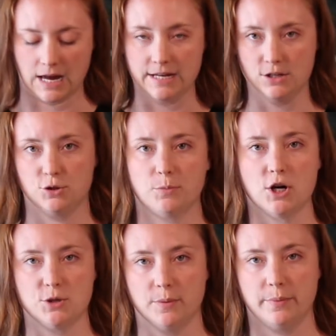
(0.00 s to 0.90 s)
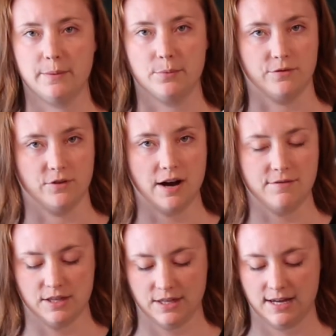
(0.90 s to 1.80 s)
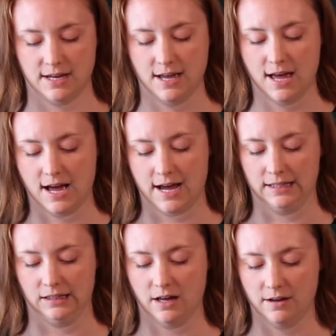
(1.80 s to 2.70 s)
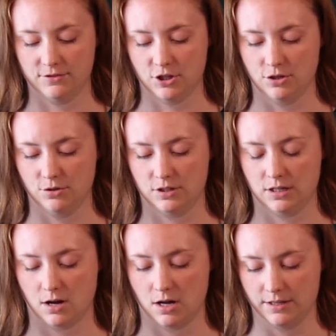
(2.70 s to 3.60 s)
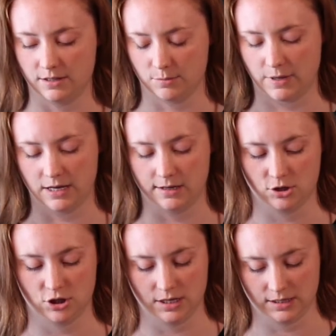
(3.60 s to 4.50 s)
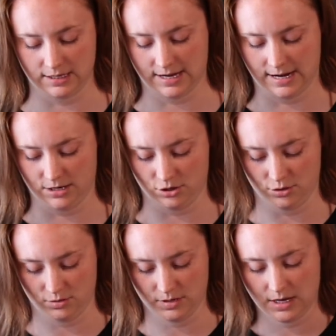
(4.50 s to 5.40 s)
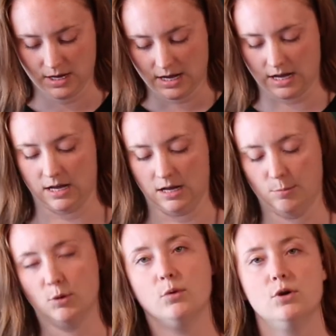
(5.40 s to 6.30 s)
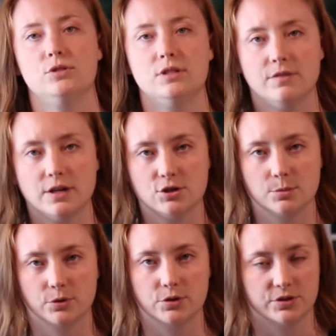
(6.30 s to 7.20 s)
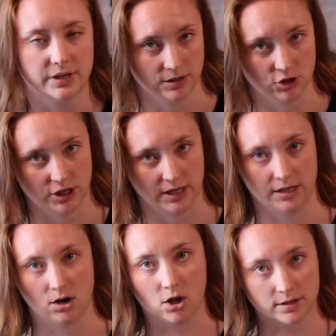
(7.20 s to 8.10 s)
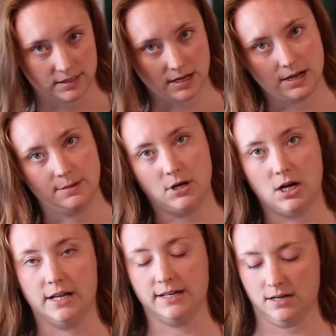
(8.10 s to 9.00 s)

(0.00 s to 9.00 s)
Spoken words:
I use parchment paper for everything. I love to use it on these baking sheets, and I do roasted vegetables and chicken all the time on